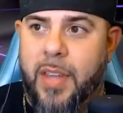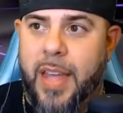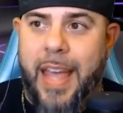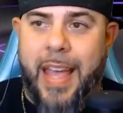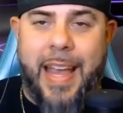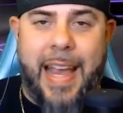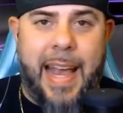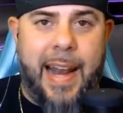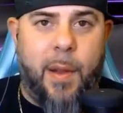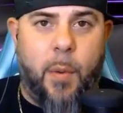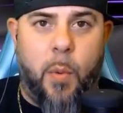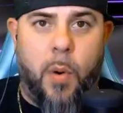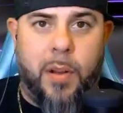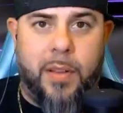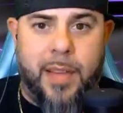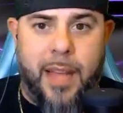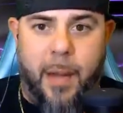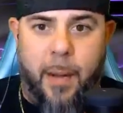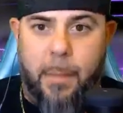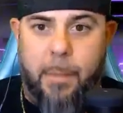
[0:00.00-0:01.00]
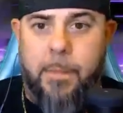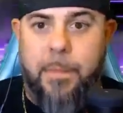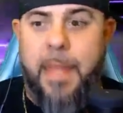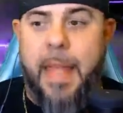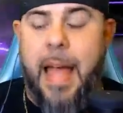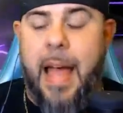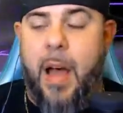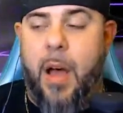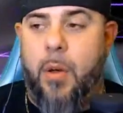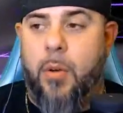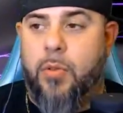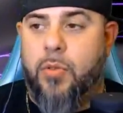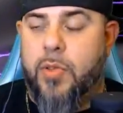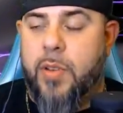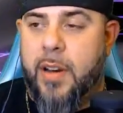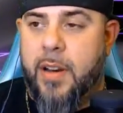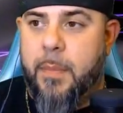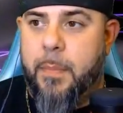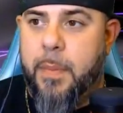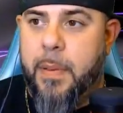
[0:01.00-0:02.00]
kind of worked out. Now, trying to